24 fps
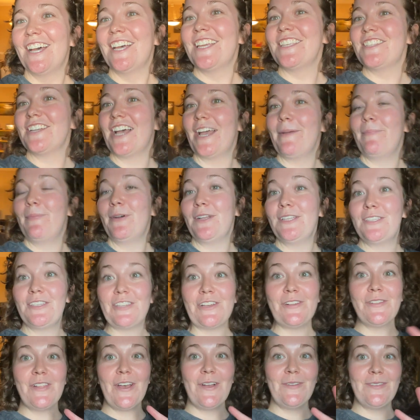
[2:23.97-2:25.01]
So I put
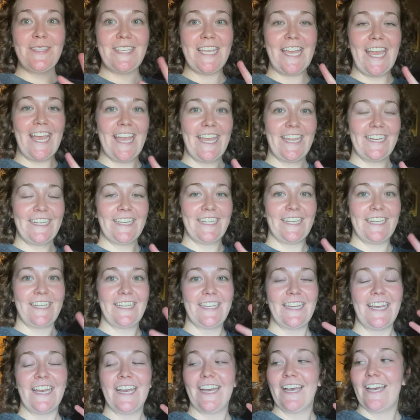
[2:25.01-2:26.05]
two loads in.
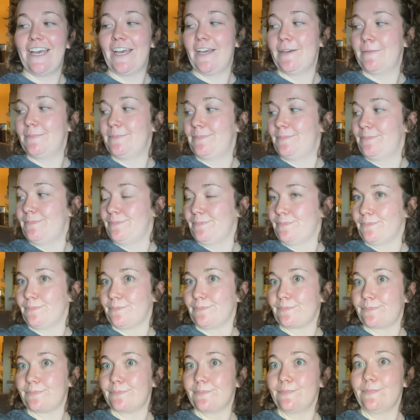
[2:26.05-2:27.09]
Um,
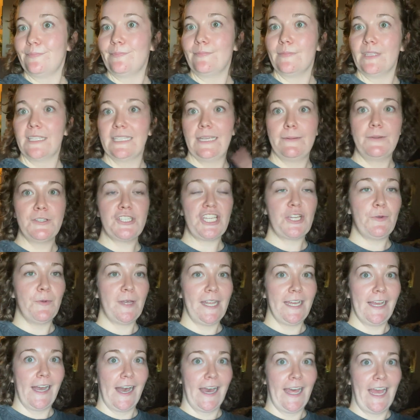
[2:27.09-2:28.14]
let me show you
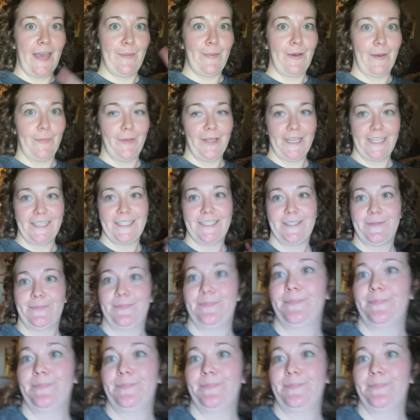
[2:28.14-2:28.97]
what I got at Publix.